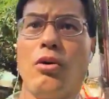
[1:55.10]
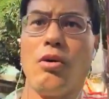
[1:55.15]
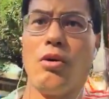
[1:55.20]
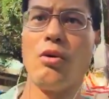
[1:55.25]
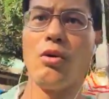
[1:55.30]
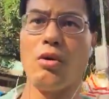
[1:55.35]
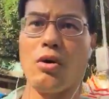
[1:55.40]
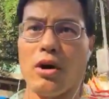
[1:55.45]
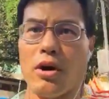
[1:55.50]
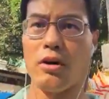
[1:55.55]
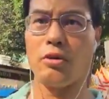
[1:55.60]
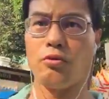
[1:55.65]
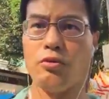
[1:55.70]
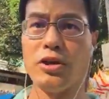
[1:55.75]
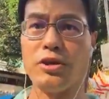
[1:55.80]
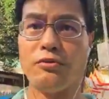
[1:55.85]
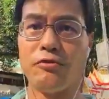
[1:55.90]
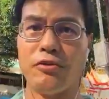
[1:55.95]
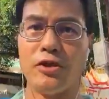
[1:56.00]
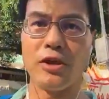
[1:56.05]
or
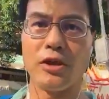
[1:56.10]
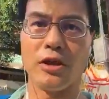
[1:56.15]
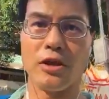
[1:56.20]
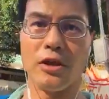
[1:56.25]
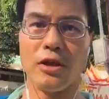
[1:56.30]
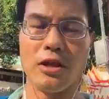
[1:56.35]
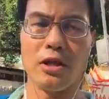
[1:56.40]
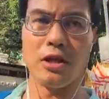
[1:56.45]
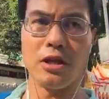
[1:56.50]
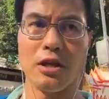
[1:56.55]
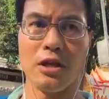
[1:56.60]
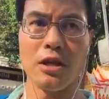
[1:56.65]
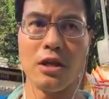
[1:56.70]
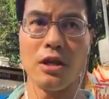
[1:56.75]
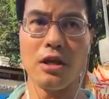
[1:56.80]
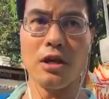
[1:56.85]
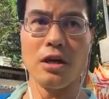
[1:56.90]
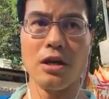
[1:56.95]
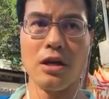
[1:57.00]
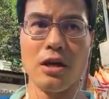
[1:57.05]
refill
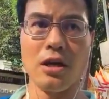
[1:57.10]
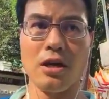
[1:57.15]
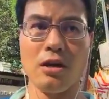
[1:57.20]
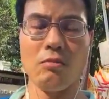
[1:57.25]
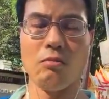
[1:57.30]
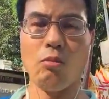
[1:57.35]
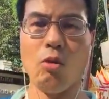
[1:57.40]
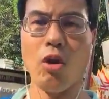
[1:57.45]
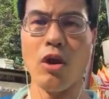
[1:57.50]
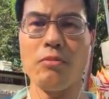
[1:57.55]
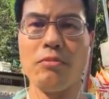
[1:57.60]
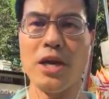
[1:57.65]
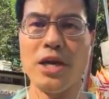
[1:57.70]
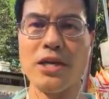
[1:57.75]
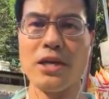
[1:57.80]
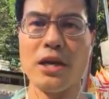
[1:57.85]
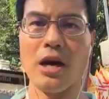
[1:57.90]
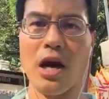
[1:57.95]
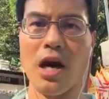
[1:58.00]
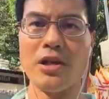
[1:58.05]
more
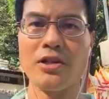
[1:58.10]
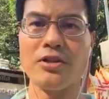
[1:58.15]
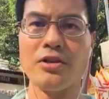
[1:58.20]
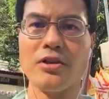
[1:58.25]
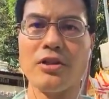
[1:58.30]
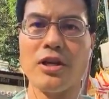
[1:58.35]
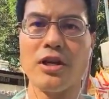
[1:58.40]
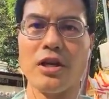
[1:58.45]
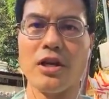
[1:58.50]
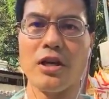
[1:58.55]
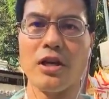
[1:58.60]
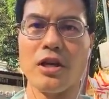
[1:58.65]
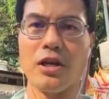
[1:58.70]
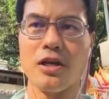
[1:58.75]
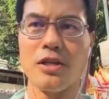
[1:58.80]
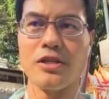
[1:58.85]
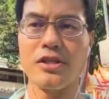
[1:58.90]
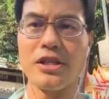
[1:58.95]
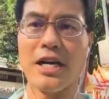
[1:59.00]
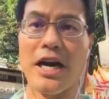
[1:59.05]
money onto their
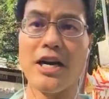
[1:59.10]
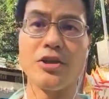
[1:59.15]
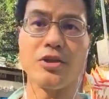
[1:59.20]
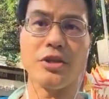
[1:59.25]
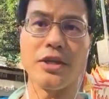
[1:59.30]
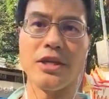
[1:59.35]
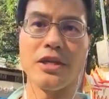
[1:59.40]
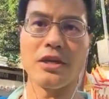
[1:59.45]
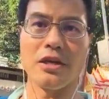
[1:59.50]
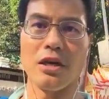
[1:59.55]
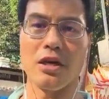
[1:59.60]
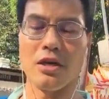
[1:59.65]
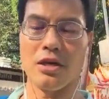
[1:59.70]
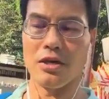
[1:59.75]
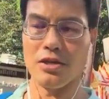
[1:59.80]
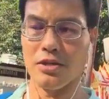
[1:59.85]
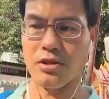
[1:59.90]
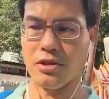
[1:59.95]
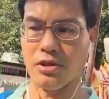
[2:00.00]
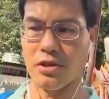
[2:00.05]
SkyTrain
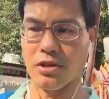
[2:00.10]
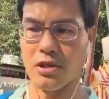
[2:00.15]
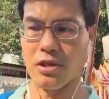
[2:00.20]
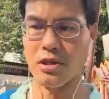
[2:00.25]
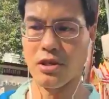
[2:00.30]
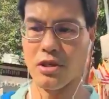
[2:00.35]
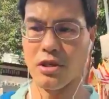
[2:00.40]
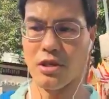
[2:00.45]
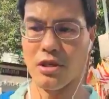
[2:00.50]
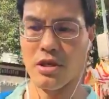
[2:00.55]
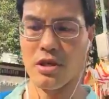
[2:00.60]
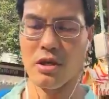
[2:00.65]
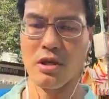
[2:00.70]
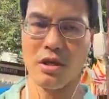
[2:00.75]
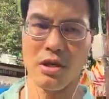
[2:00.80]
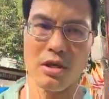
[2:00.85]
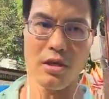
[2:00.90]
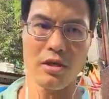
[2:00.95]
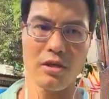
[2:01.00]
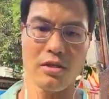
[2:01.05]
cards.
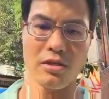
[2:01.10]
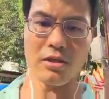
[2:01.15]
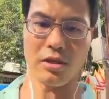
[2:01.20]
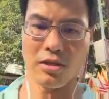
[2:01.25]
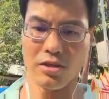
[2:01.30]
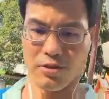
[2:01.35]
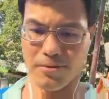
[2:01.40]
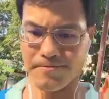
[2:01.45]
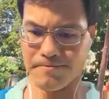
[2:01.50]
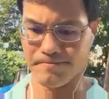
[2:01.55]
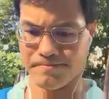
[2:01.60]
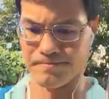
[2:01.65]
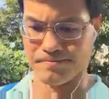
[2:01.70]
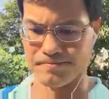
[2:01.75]
So